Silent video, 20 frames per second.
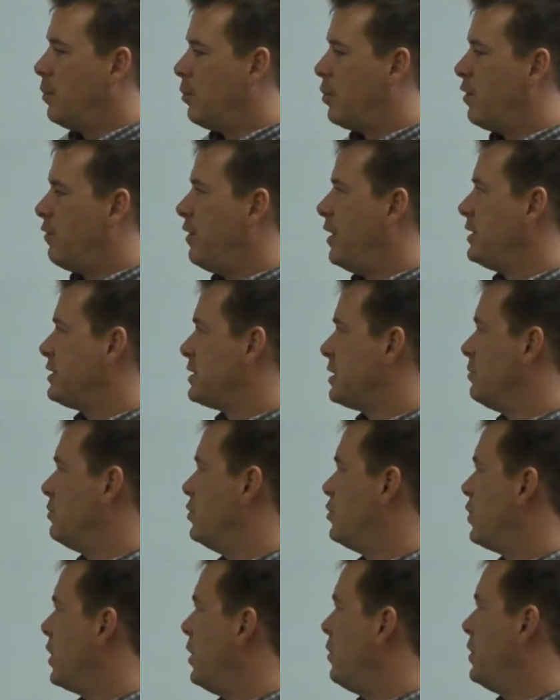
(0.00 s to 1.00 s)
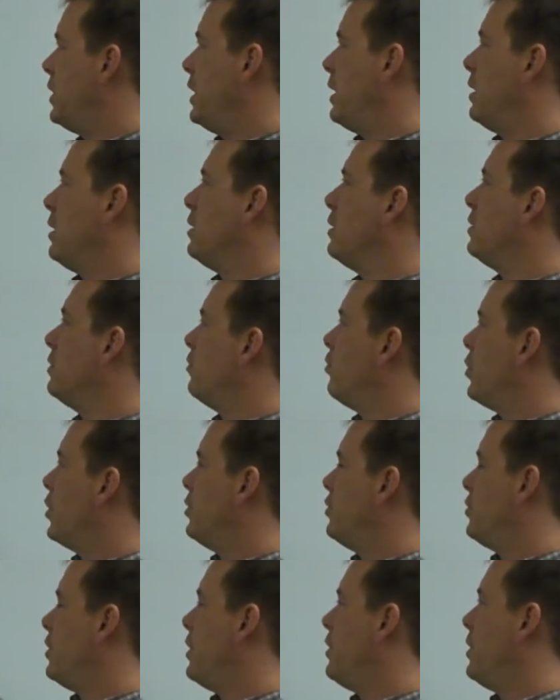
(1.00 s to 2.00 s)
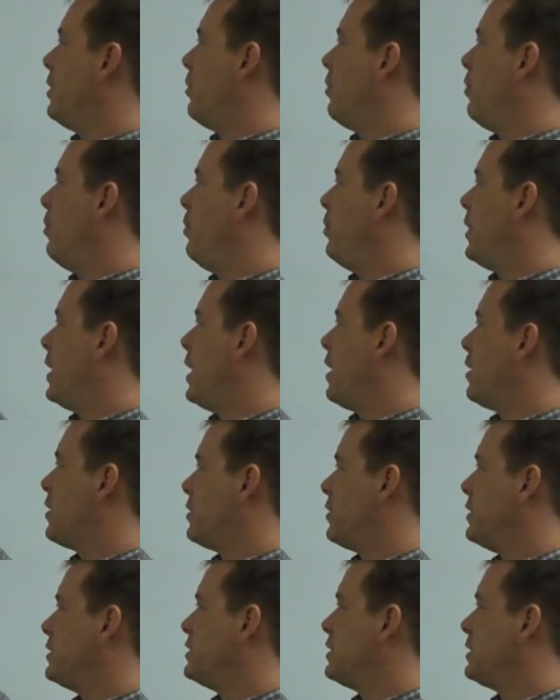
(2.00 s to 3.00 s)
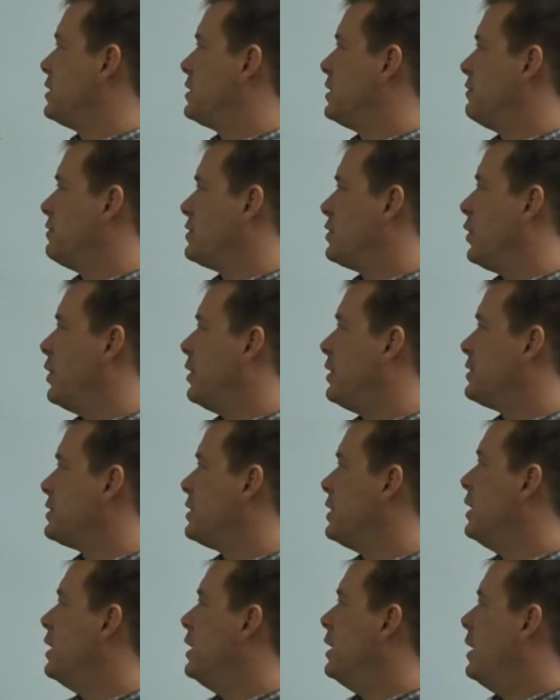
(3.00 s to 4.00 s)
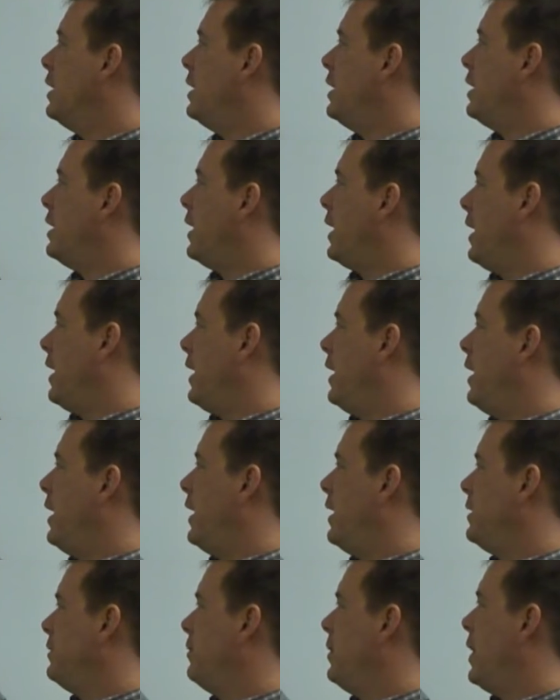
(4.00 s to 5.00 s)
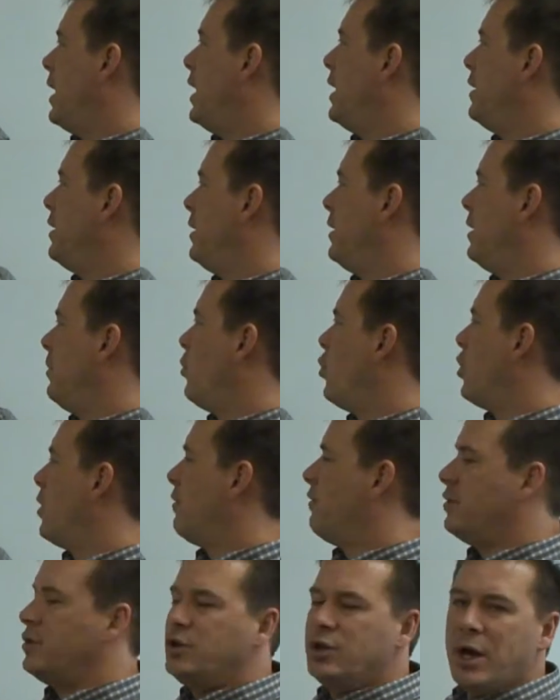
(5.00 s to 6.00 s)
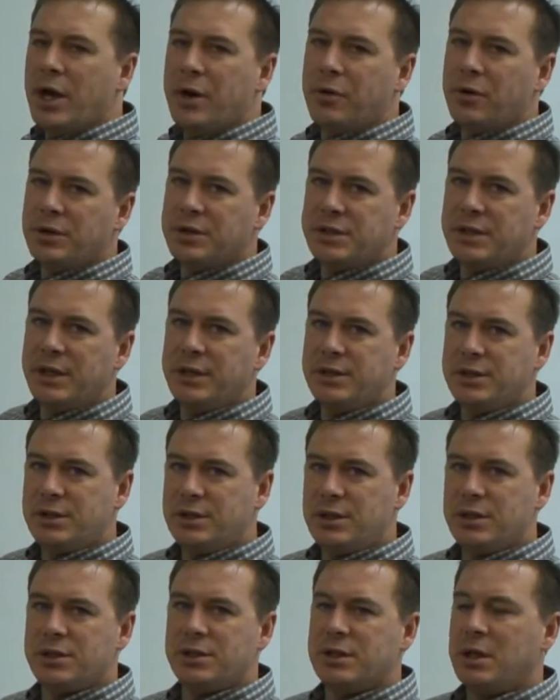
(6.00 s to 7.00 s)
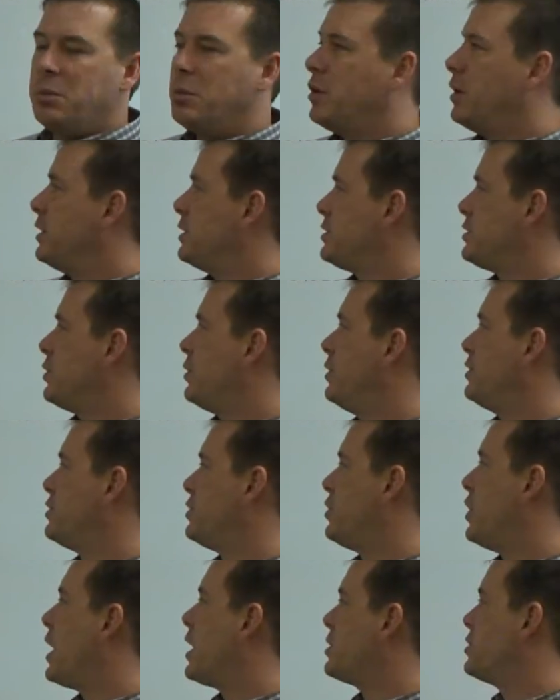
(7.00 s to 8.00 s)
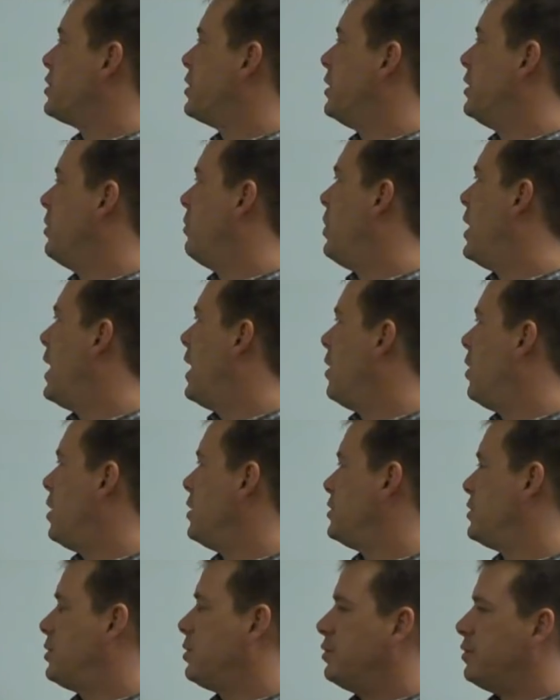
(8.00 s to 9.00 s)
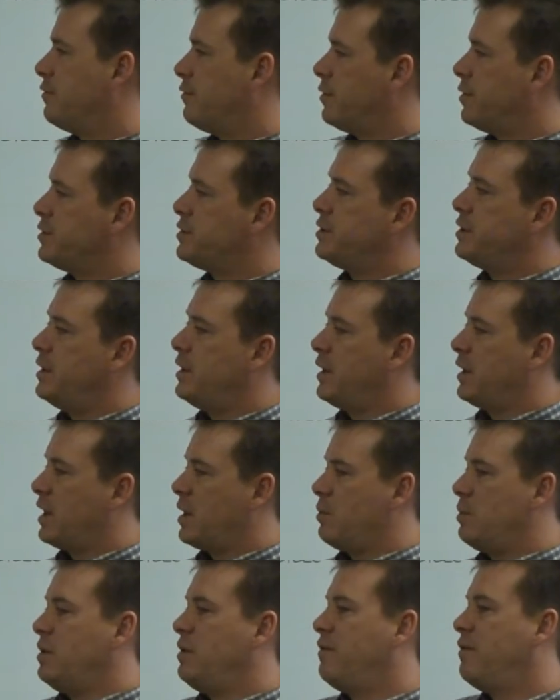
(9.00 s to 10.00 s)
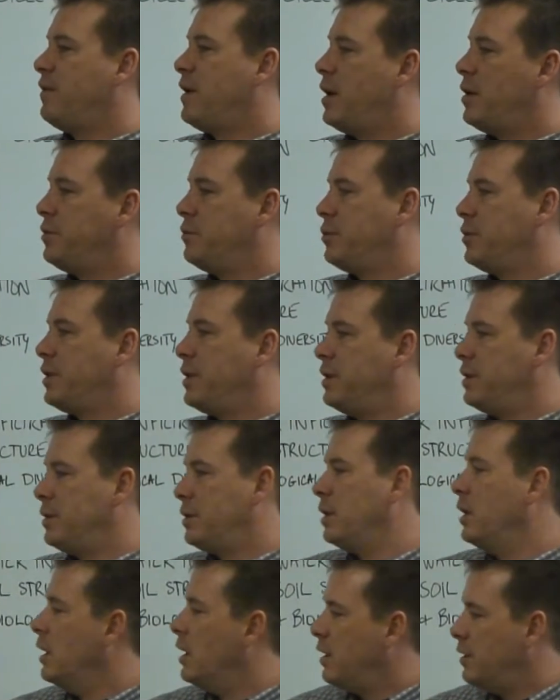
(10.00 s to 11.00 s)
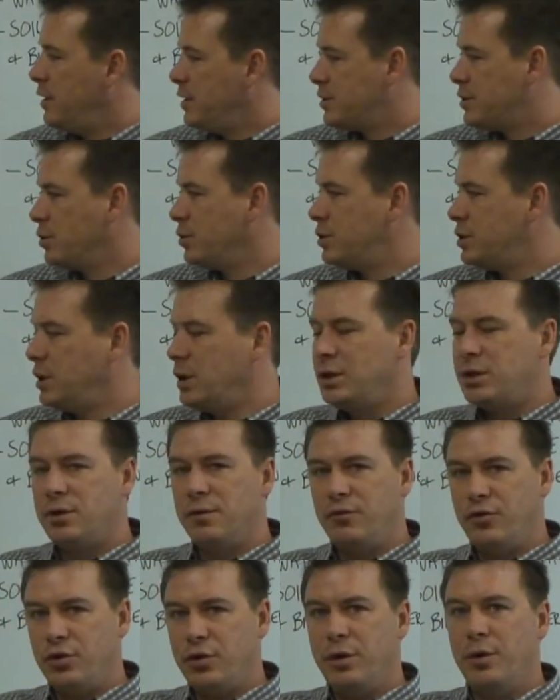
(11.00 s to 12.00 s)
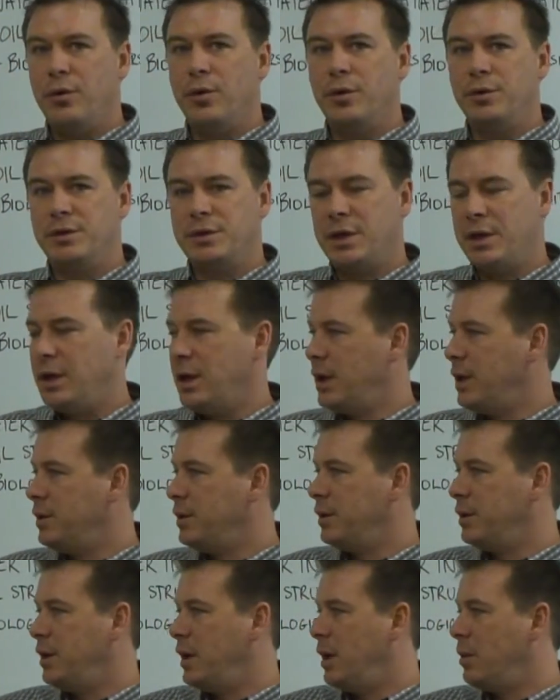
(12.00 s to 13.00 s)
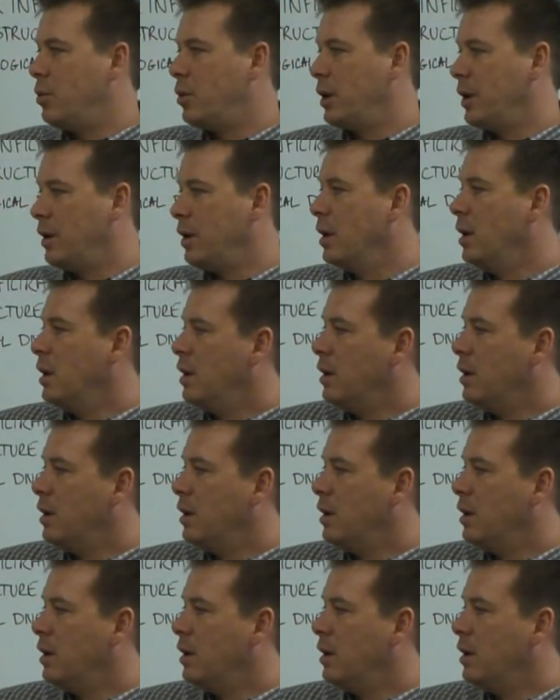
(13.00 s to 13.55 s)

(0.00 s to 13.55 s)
prevent some drowning characteristics of soils. And in a more of a general sense, just some of the soil structure and the biological diversity that can be found within the association of tree roots and the neighboring